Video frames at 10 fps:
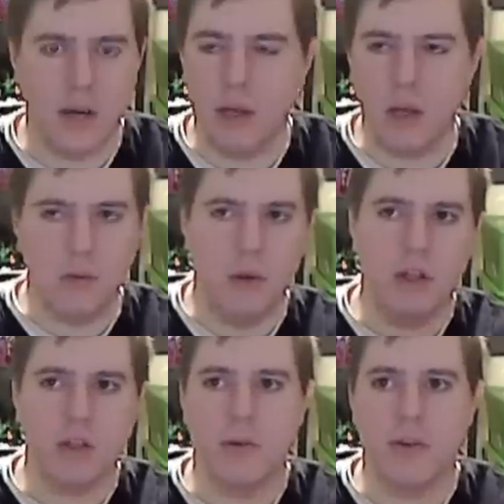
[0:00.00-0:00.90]
time. They could put
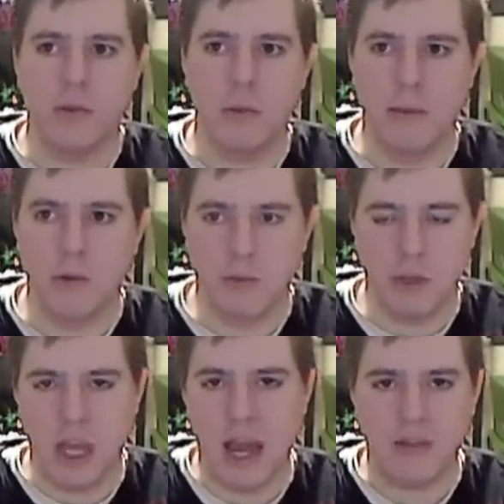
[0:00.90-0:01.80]
in some different members.
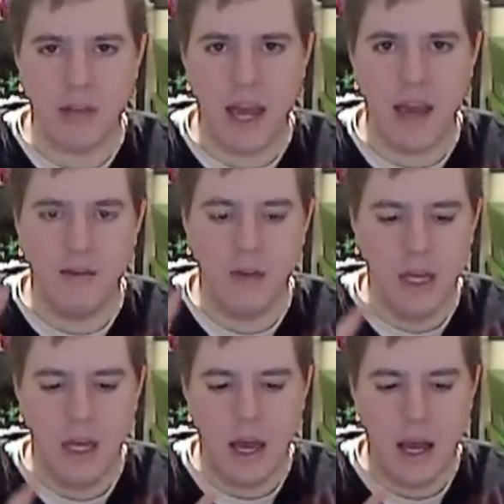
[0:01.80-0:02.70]
But you have to
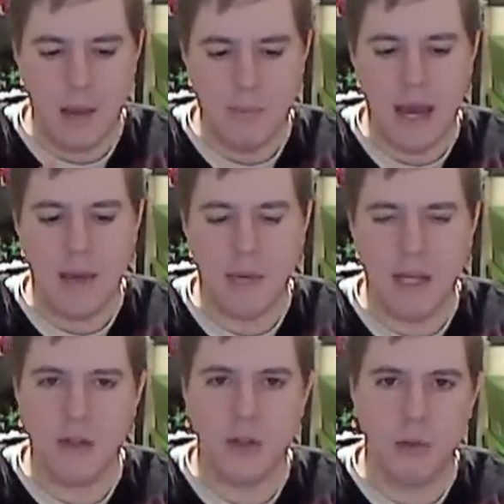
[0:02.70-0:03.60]
have
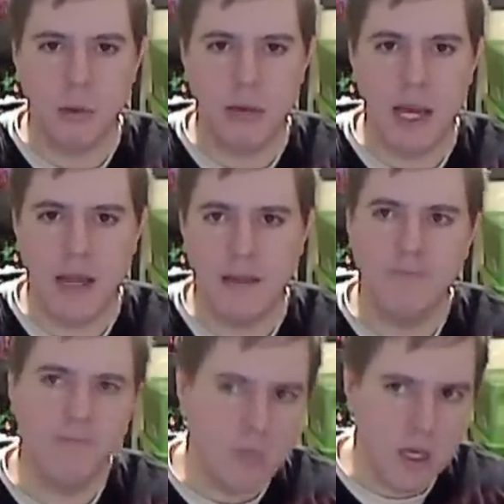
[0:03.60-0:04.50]
Batman, Superman,
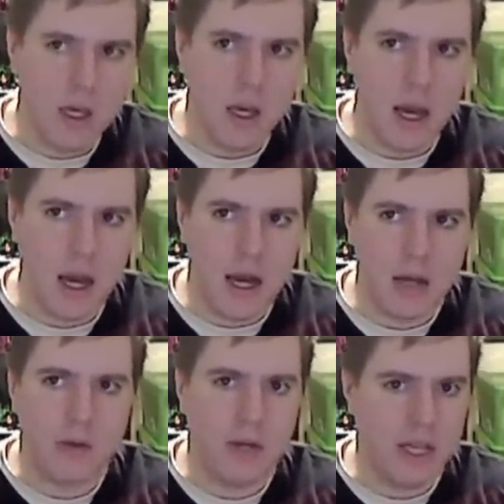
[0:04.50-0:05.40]

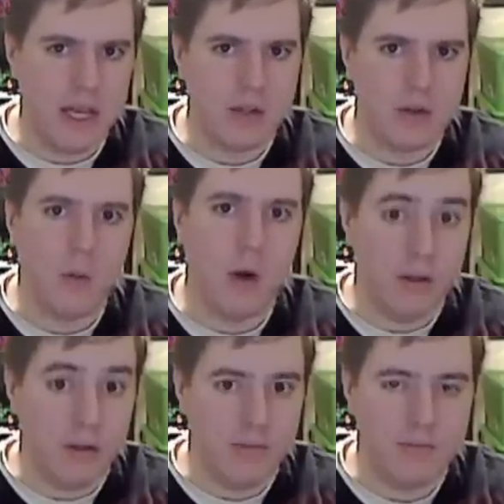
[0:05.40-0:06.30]
Green Lantern,
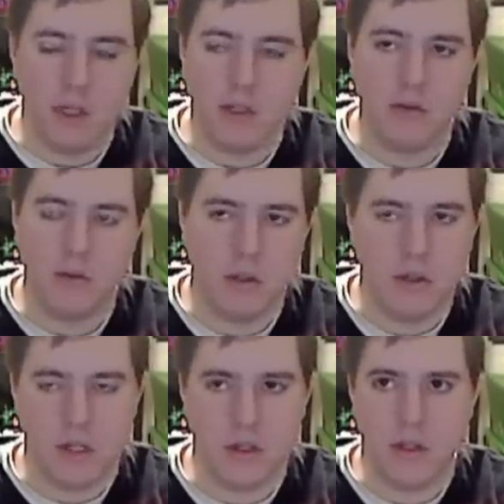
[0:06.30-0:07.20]
one of them.
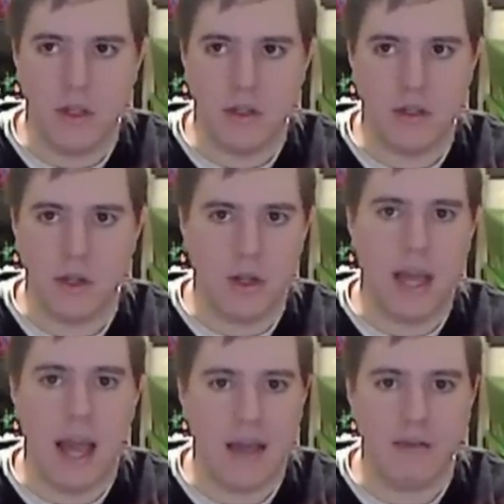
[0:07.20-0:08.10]
Doesn't
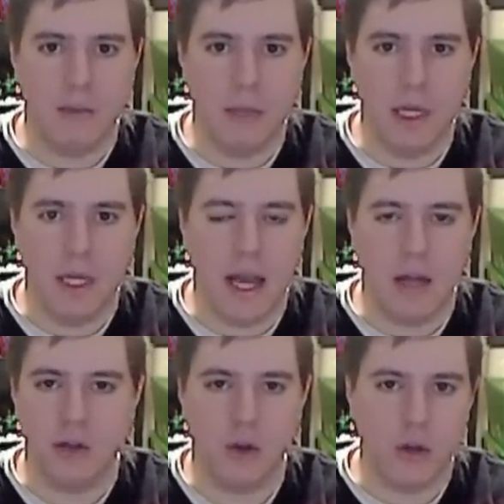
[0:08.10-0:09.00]
necessarily have to be
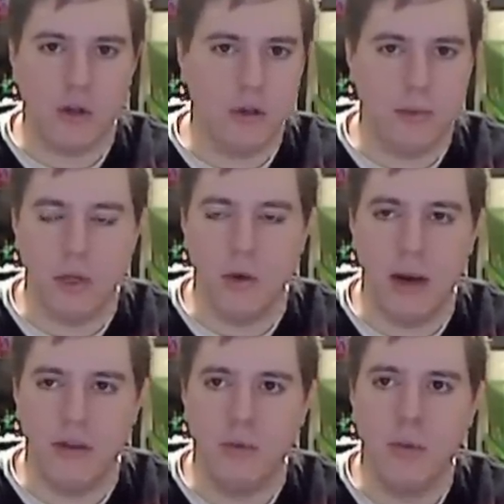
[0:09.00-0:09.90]
Hal Jordan, could be
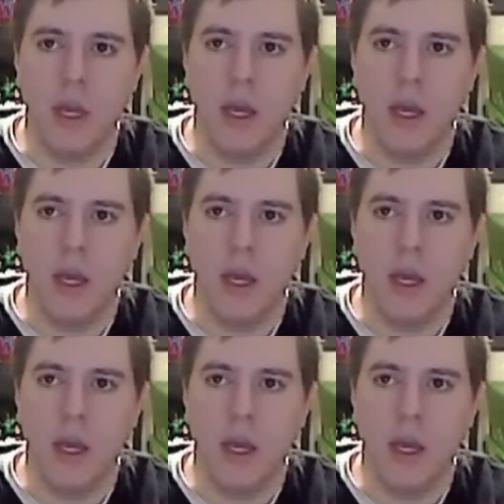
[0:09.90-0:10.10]
whoever.